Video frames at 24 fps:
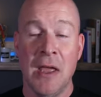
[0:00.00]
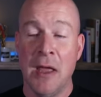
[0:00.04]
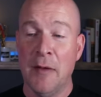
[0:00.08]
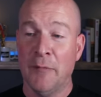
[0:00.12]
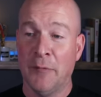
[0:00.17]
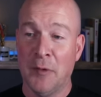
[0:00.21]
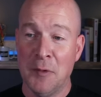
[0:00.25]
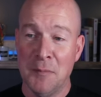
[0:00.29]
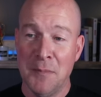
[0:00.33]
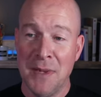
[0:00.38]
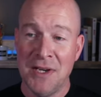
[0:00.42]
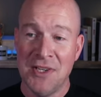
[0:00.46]

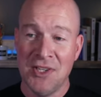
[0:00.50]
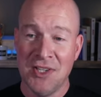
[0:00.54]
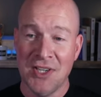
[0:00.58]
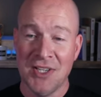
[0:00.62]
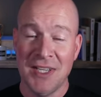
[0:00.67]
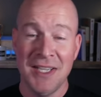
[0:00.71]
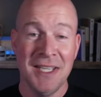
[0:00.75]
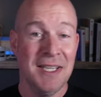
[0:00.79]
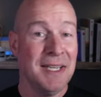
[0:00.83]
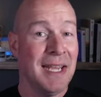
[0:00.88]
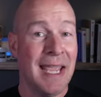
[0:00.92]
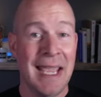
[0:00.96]
for
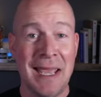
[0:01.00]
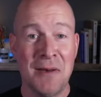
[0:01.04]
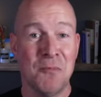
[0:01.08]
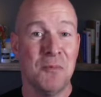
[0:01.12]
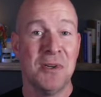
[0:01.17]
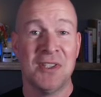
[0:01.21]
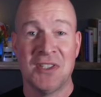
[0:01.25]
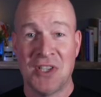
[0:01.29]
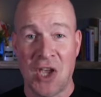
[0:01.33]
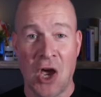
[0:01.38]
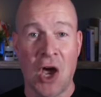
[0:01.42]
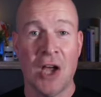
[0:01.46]
Michigan and
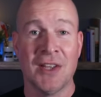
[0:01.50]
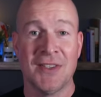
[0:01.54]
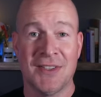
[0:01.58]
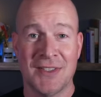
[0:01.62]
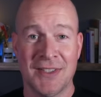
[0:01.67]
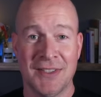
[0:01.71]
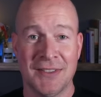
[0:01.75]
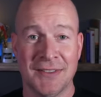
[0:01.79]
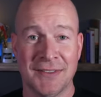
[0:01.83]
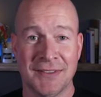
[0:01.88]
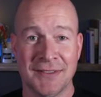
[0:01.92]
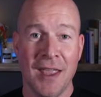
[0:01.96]

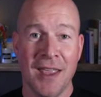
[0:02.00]
Wisconsin.